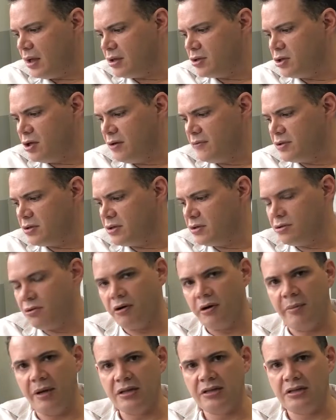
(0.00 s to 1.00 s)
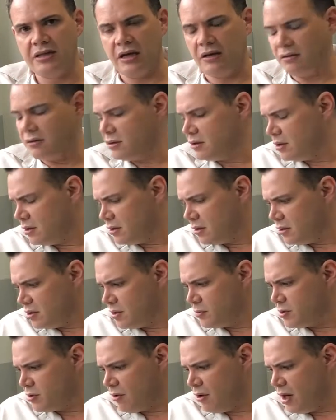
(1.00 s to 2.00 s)
service has already been sent to
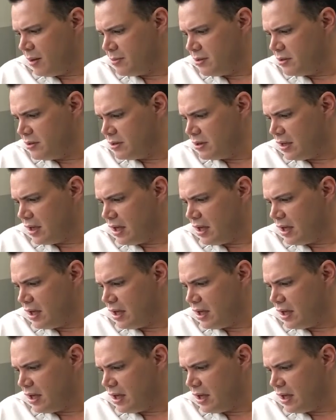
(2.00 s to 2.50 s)
subscribers.